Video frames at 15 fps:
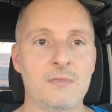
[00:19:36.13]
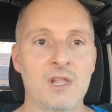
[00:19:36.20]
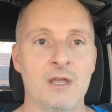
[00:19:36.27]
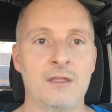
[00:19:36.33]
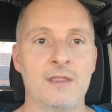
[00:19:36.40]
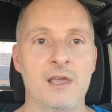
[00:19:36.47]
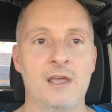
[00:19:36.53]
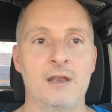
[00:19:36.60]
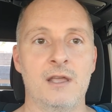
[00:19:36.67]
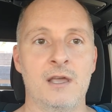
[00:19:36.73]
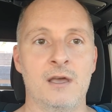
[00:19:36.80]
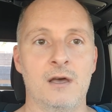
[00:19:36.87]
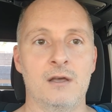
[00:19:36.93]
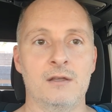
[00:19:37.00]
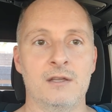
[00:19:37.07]
And then
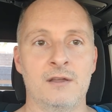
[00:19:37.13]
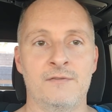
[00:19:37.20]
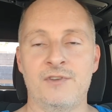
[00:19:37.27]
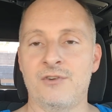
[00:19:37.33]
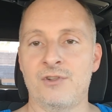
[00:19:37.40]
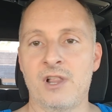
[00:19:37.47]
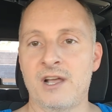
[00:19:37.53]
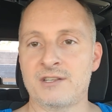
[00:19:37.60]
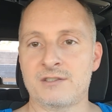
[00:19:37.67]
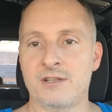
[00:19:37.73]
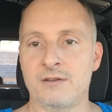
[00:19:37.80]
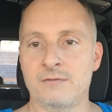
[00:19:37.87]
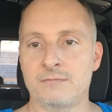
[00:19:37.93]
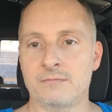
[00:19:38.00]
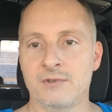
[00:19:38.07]
if you're less
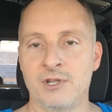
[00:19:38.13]
than,